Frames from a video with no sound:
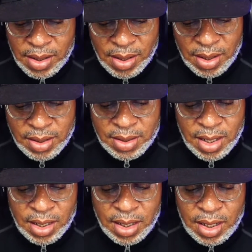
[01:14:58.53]
He's
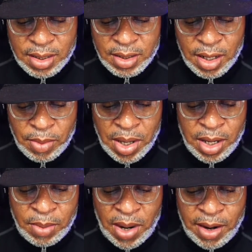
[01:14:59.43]
steadily itching up.
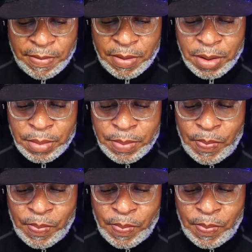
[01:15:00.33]
Anybody from